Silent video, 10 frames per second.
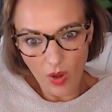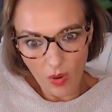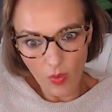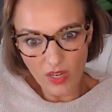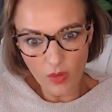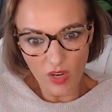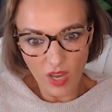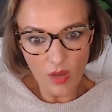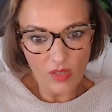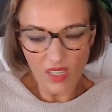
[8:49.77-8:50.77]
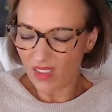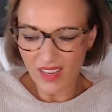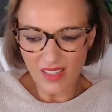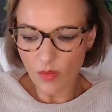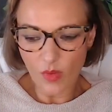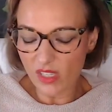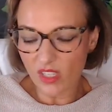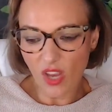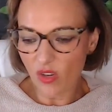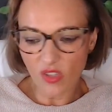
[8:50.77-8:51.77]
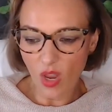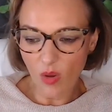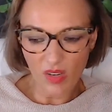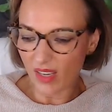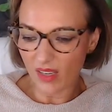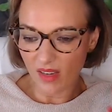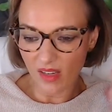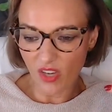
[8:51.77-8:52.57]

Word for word: when you were coding things it was to- totally